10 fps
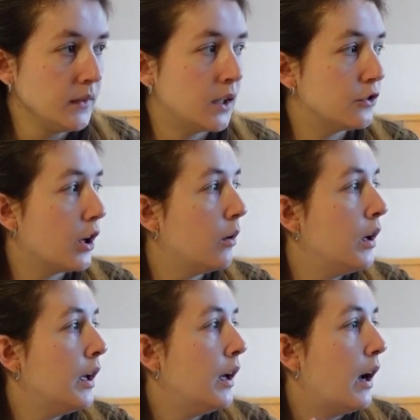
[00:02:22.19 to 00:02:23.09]
So
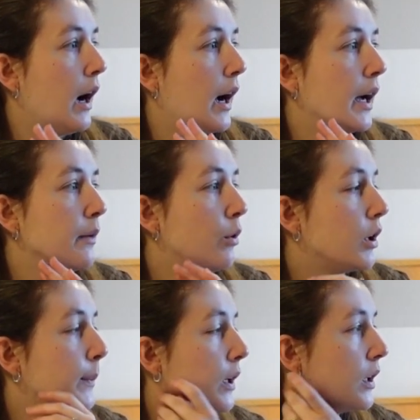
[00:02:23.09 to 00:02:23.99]
I woke
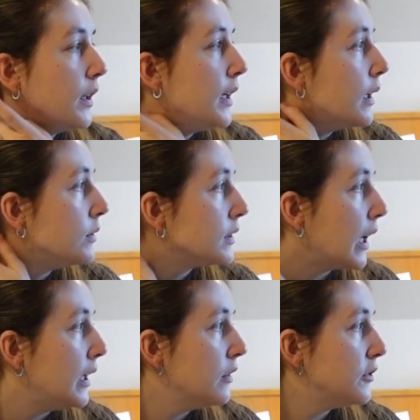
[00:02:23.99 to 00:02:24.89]
up early and was
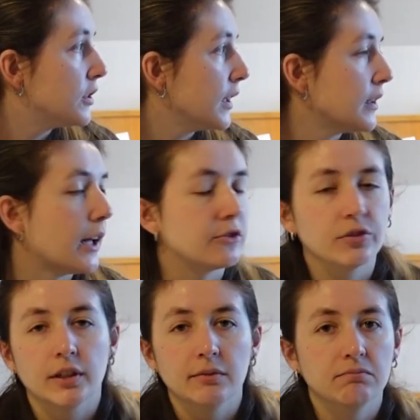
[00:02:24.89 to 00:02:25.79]
kind of just like
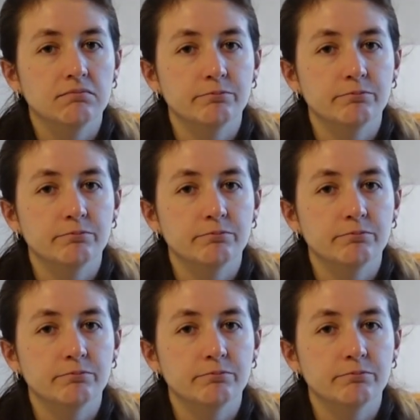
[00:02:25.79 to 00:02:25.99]
naturally